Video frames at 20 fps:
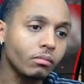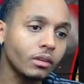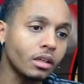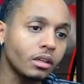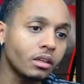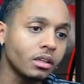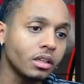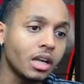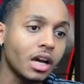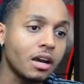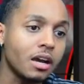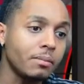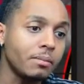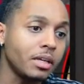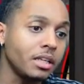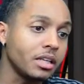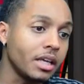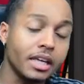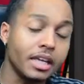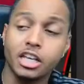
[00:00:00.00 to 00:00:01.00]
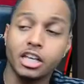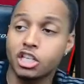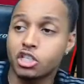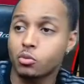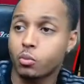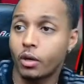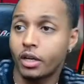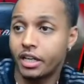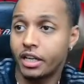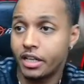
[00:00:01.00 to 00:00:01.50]
you know what I mean? It is
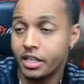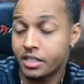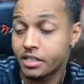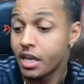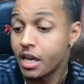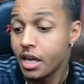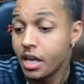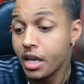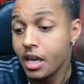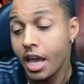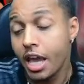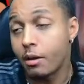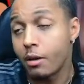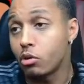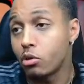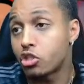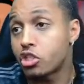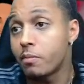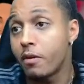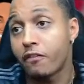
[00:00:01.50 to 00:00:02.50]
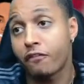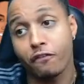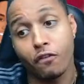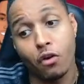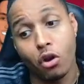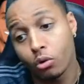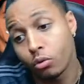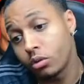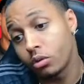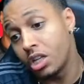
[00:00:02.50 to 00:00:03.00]
what it is. Emil Smith
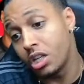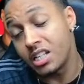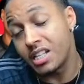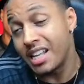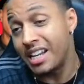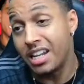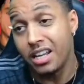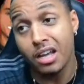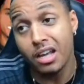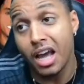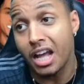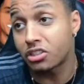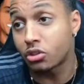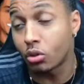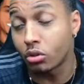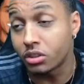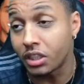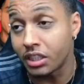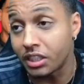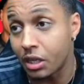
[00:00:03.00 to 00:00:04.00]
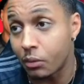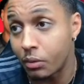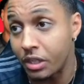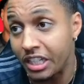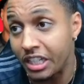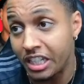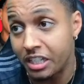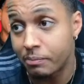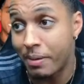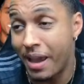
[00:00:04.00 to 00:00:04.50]
Rowe. Look, I still think that we
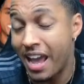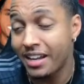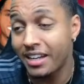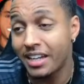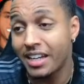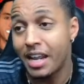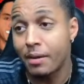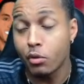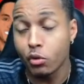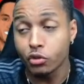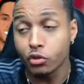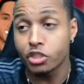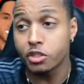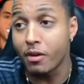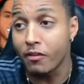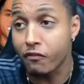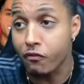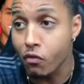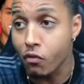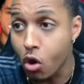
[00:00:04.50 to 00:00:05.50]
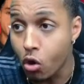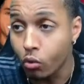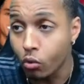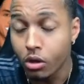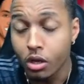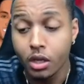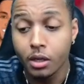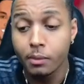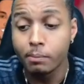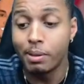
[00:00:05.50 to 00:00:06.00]
need better than Emil Smith Rowe.
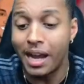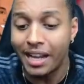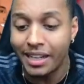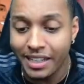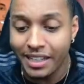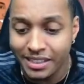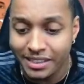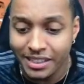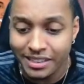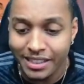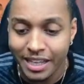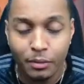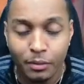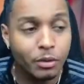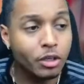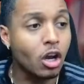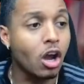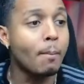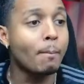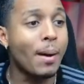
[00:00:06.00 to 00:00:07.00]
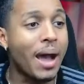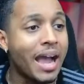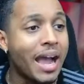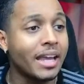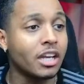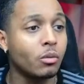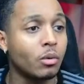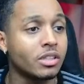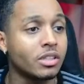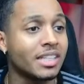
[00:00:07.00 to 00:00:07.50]
But at the end of the day, we can't buy
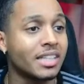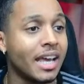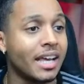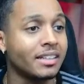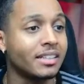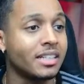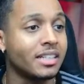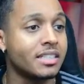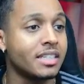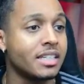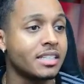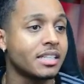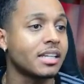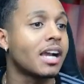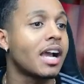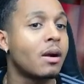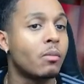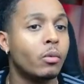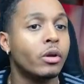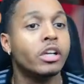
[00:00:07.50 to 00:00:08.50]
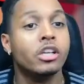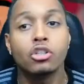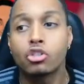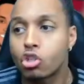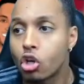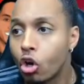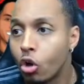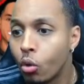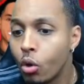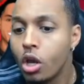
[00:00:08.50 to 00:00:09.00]
anyone to the end of the season, can we?
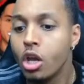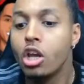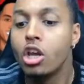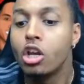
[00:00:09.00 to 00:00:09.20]
So